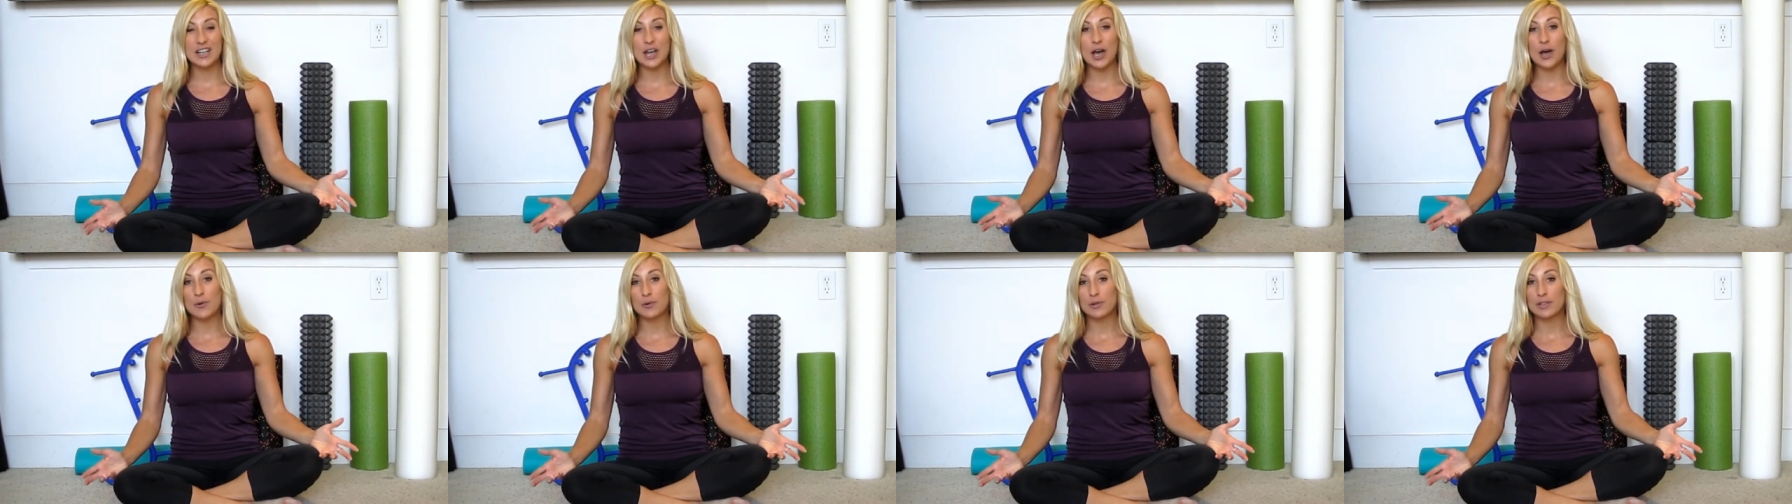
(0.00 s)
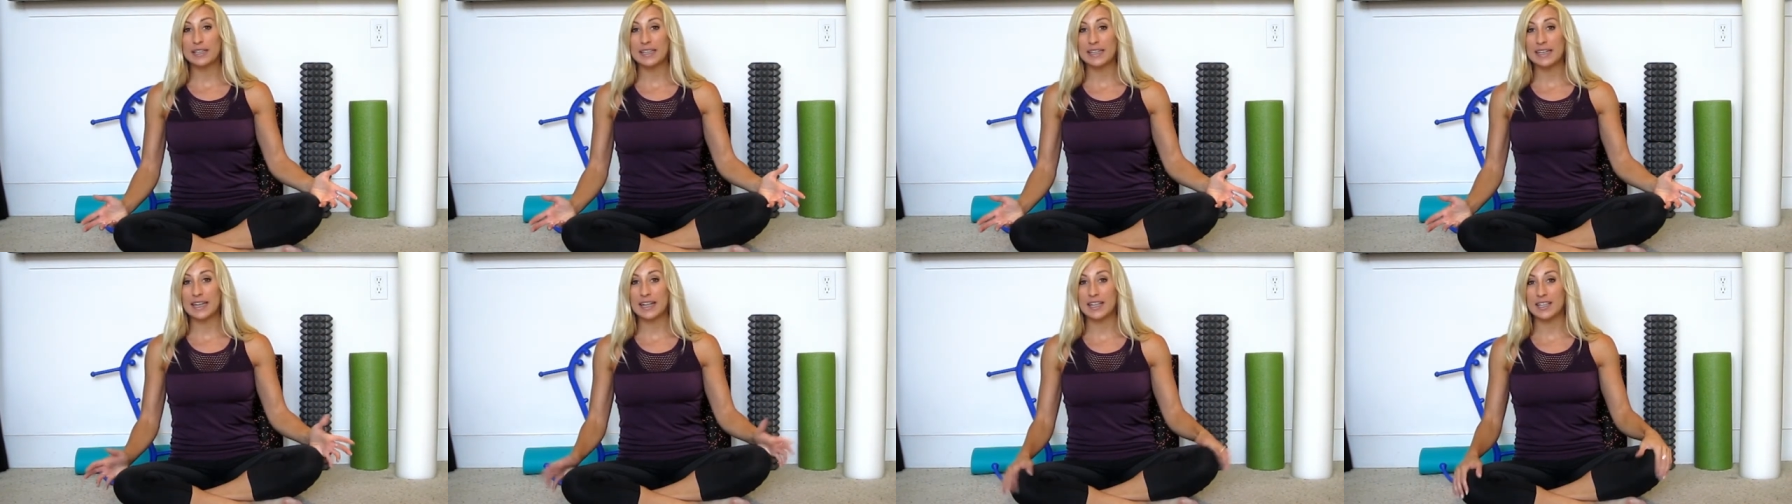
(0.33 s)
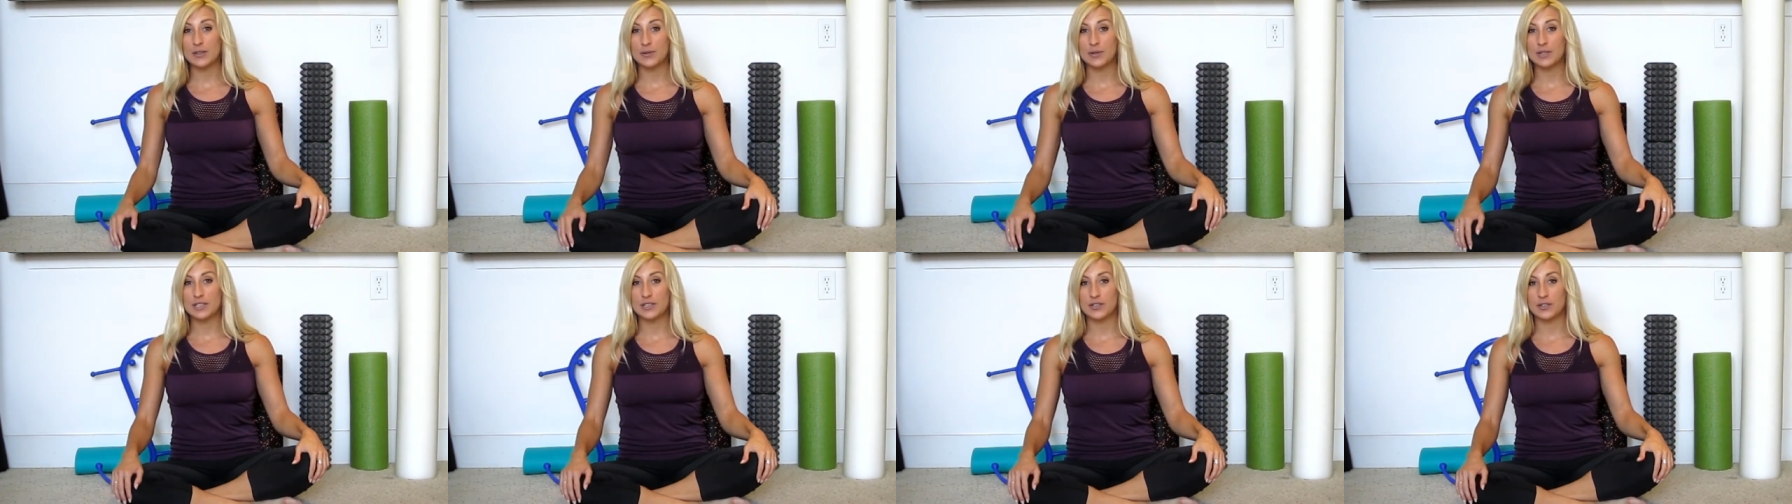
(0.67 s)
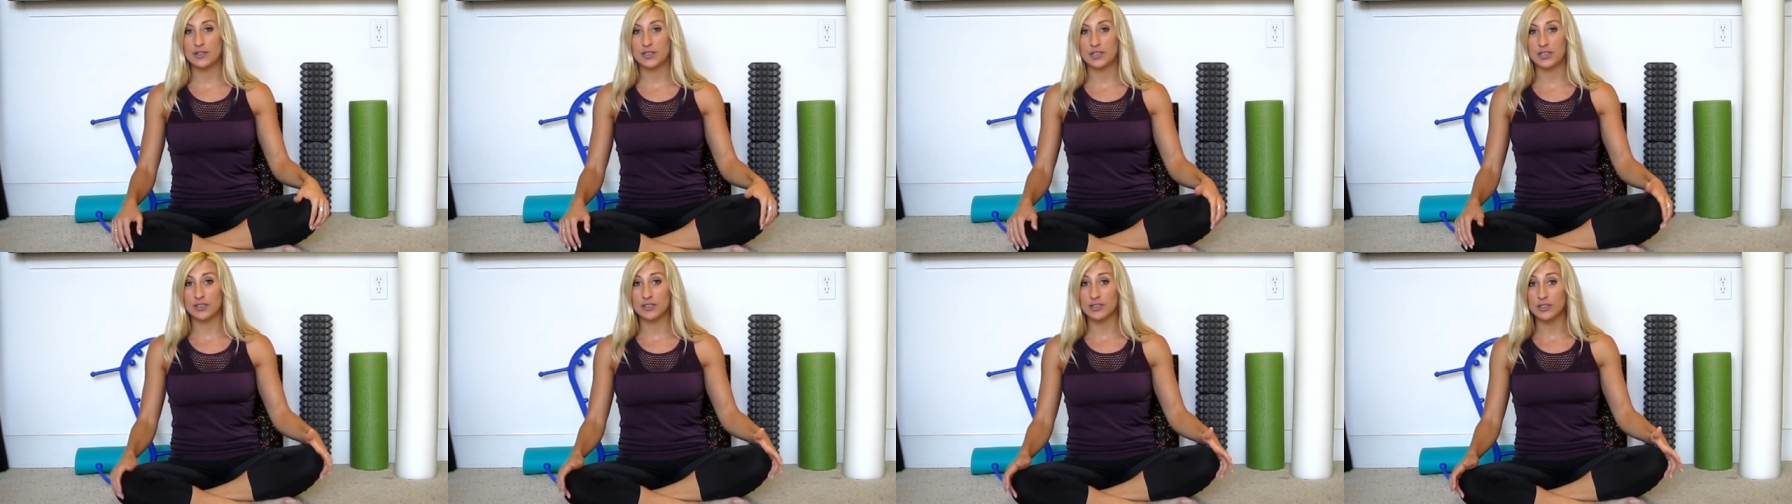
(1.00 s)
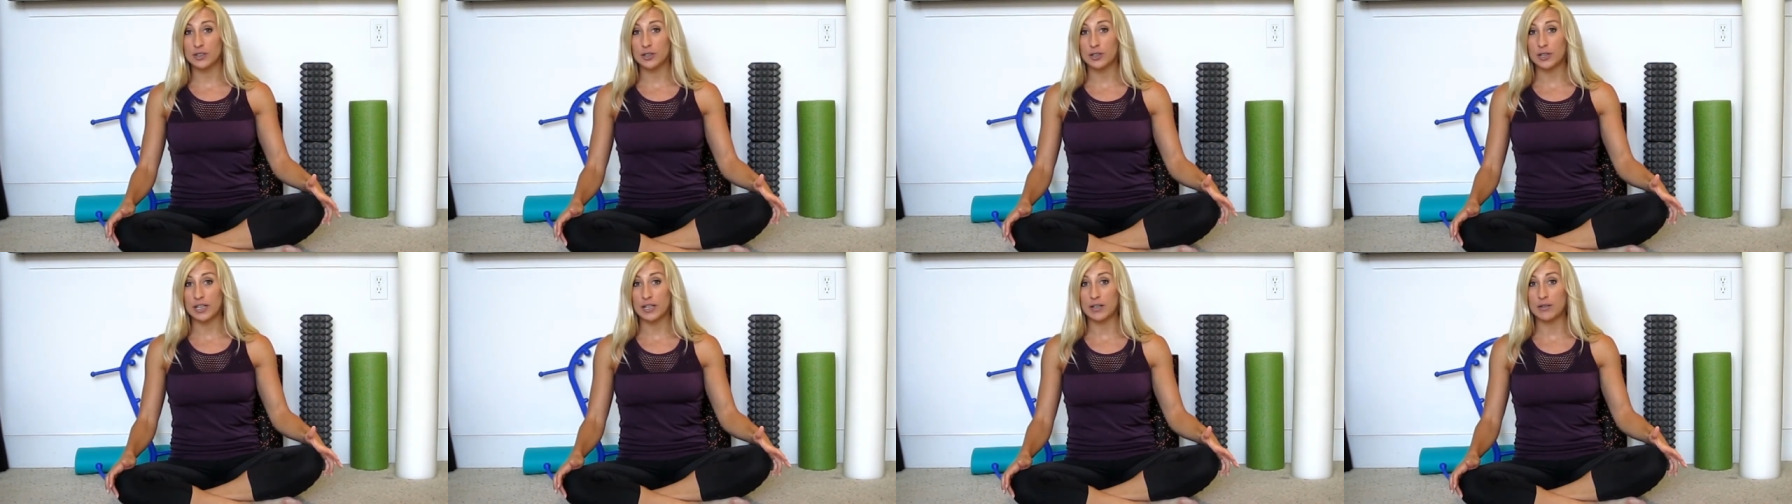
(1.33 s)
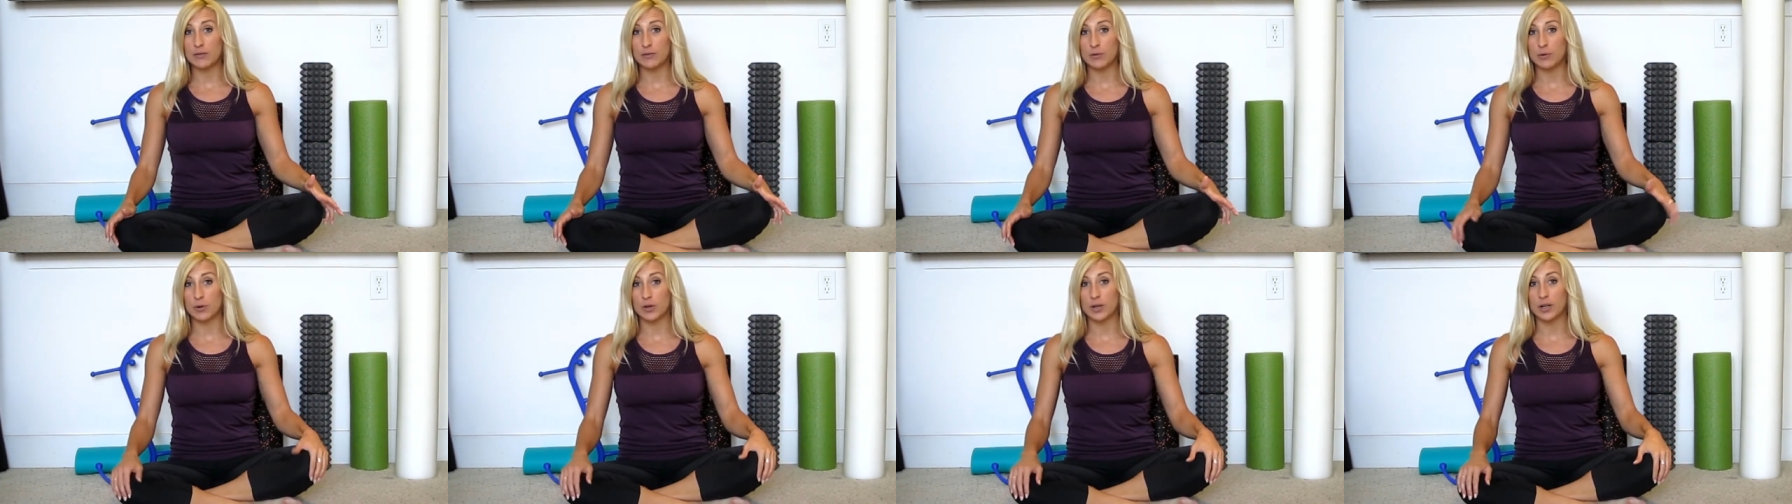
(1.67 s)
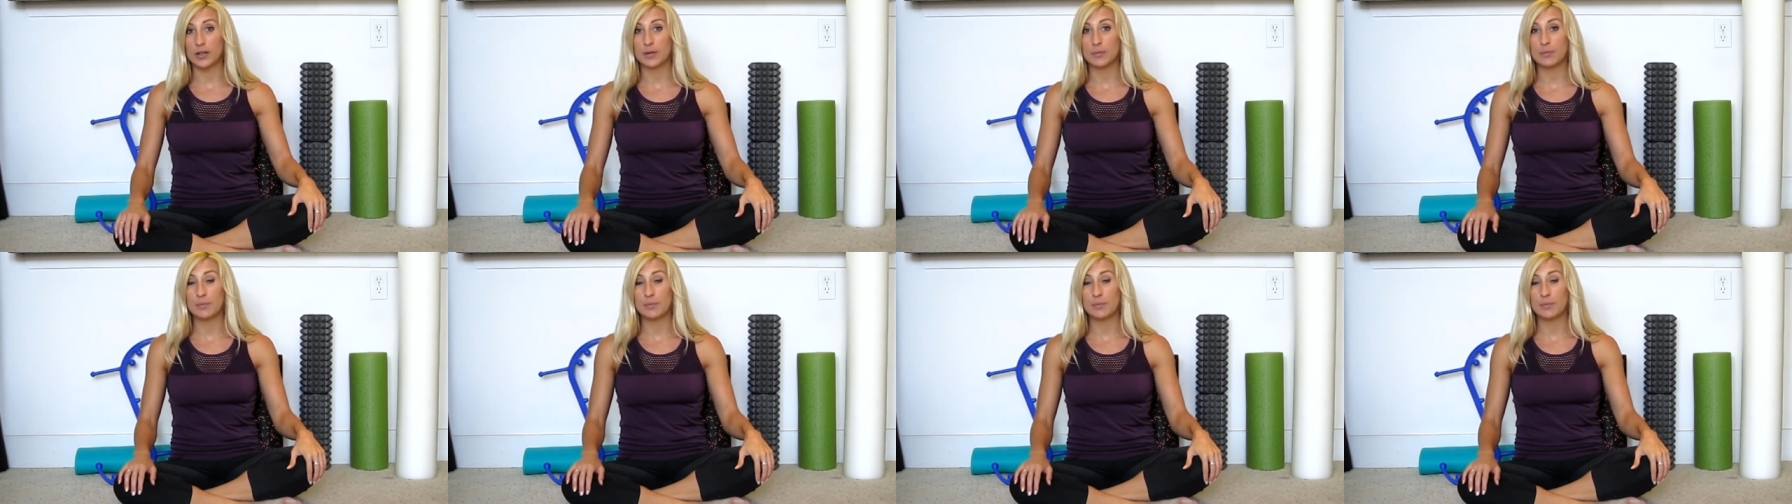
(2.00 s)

not really getting the results you're looking for,